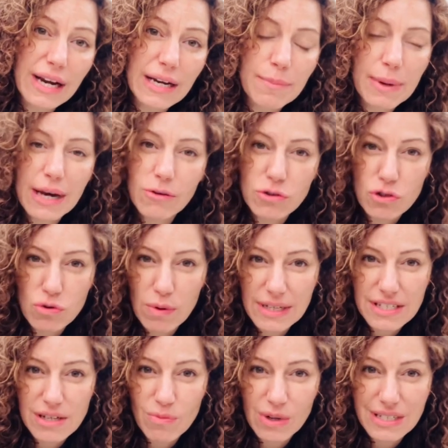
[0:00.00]
in about
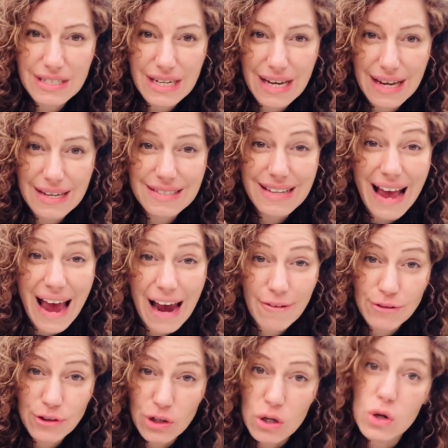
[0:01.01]
21 days
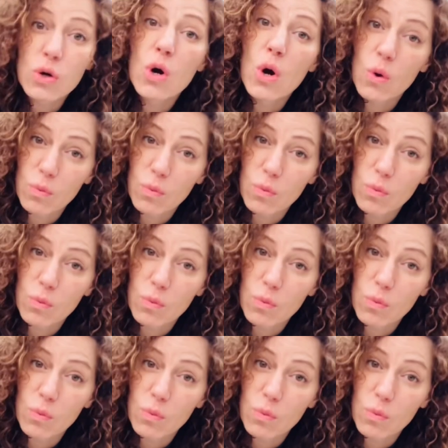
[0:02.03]
after